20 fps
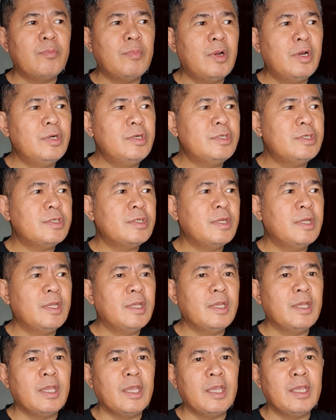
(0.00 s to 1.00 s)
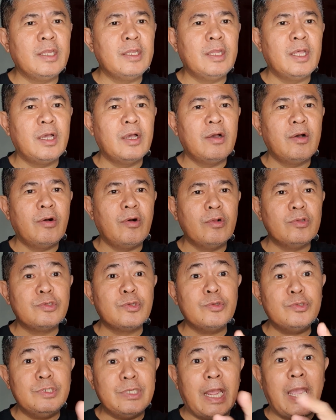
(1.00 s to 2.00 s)
Marsh and
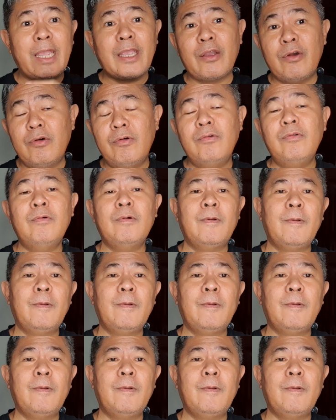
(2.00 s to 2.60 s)
also Jacko.